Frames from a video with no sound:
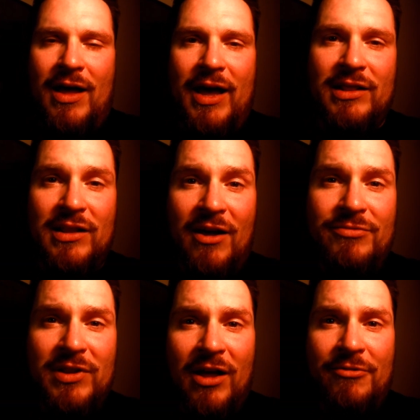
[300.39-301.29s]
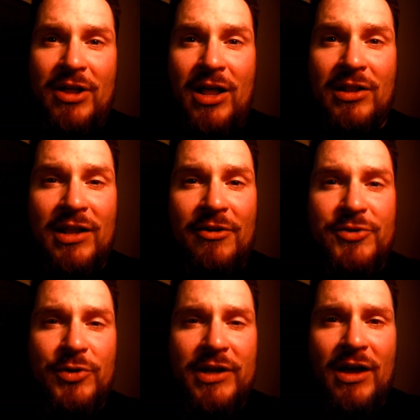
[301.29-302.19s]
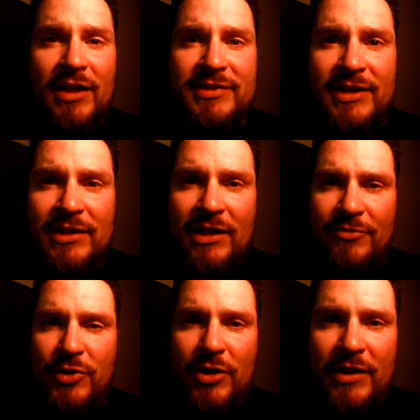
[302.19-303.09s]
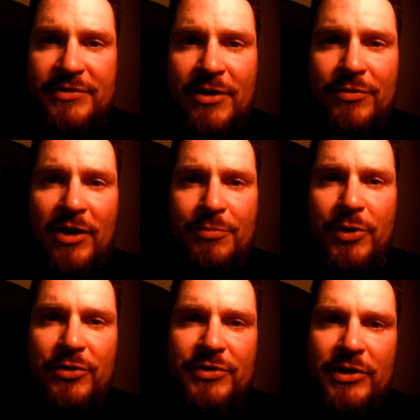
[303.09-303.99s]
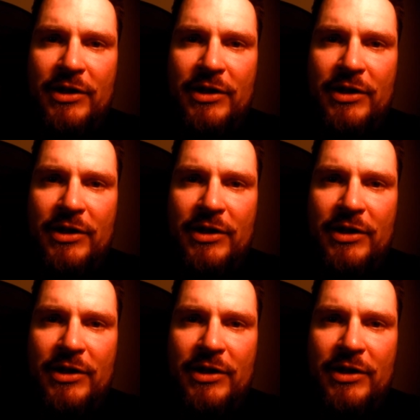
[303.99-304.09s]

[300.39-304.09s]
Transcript: I love doing the content, love doing all that stuff, love producing it,